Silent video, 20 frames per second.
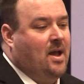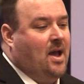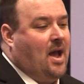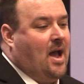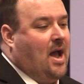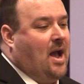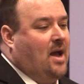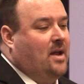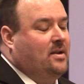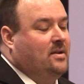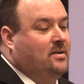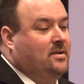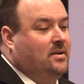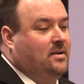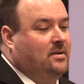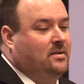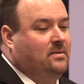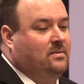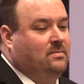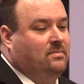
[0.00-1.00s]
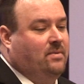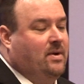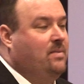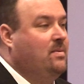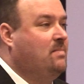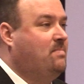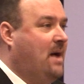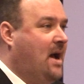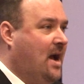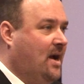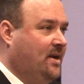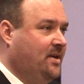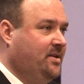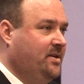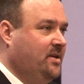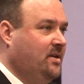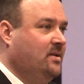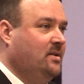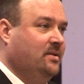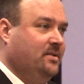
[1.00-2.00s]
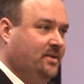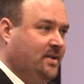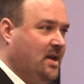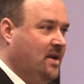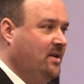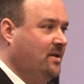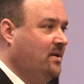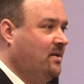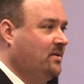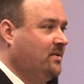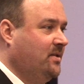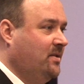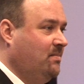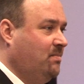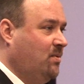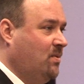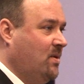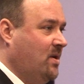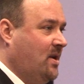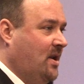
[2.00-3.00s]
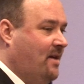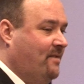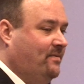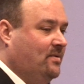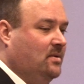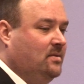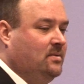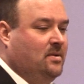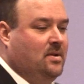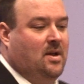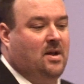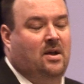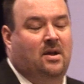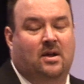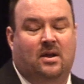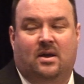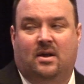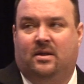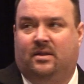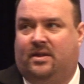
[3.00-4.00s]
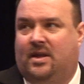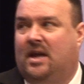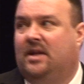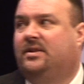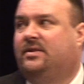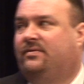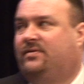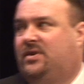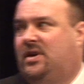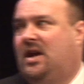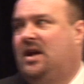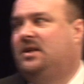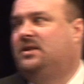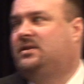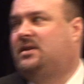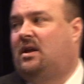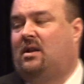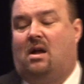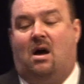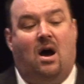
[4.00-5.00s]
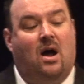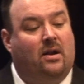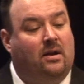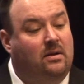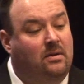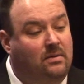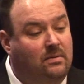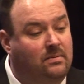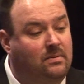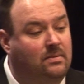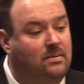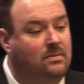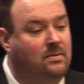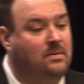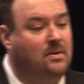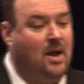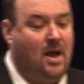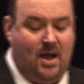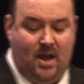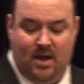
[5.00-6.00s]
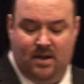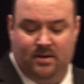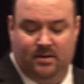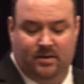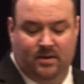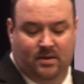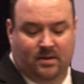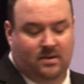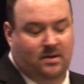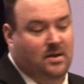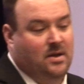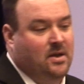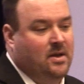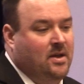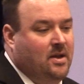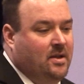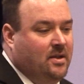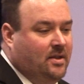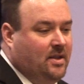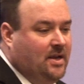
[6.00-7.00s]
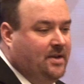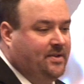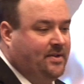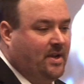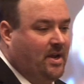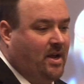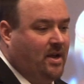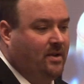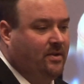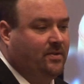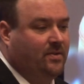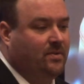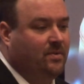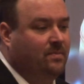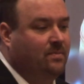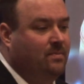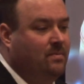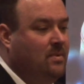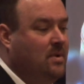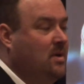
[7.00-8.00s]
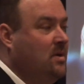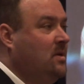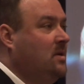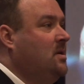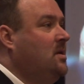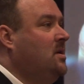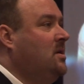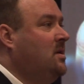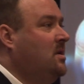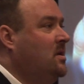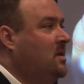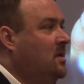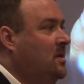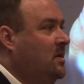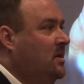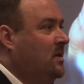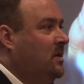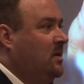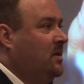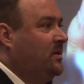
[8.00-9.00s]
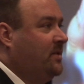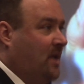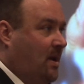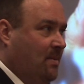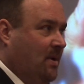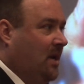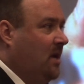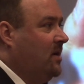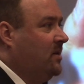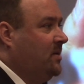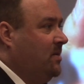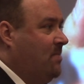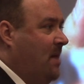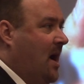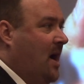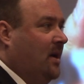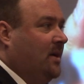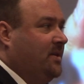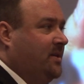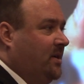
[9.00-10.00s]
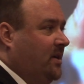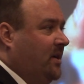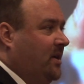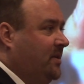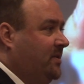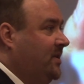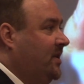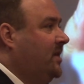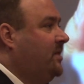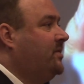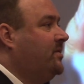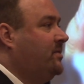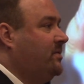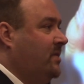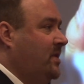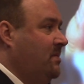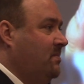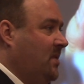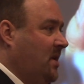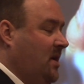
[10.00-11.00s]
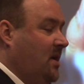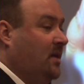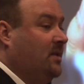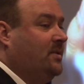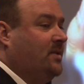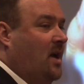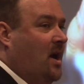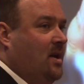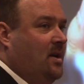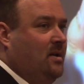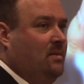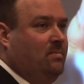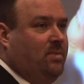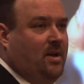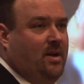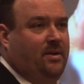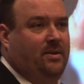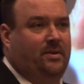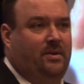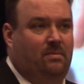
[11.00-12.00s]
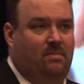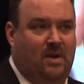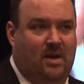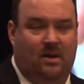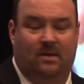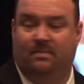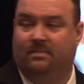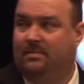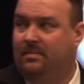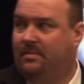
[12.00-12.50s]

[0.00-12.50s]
and we would package it and send it on to the board level. Things have changed a lot, and these days, semiconductor packaging is an extremely exciting place to be.